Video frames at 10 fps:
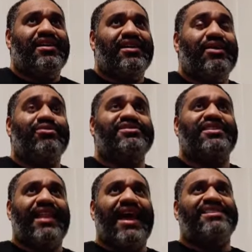it was the
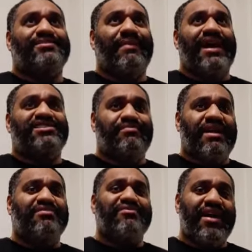last match main
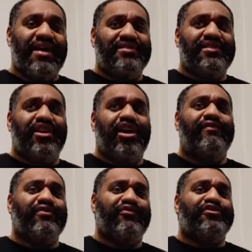event of the
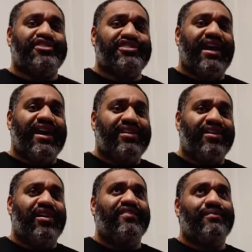first night
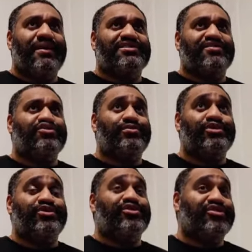of the Best of Super
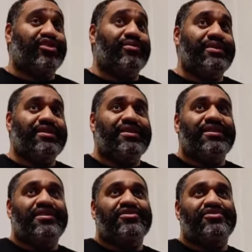Juniors tournament.
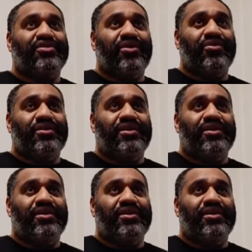So,